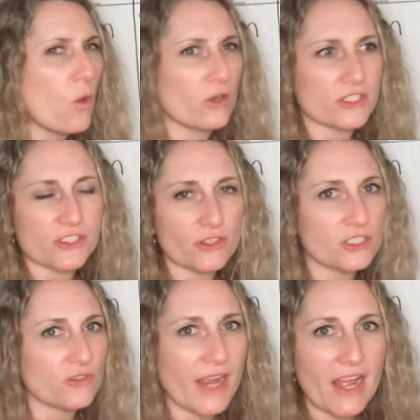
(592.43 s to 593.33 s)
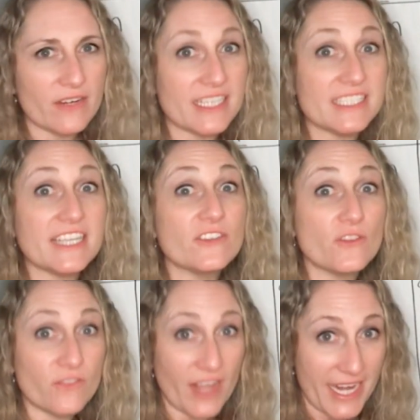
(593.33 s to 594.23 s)
or search around and see if you
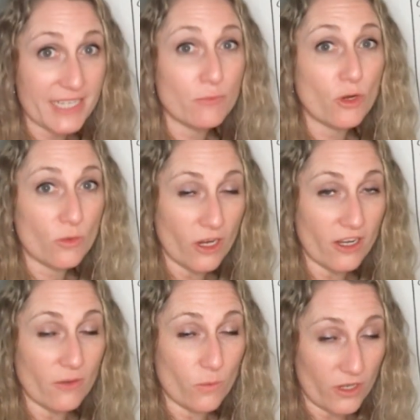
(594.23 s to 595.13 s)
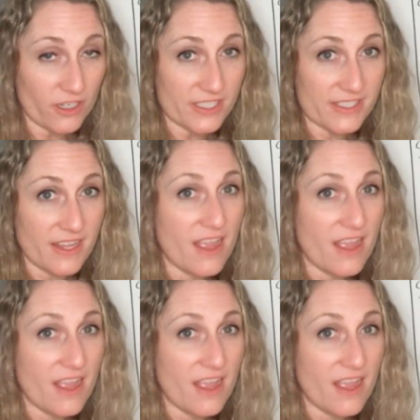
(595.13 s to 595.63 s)
find more war- words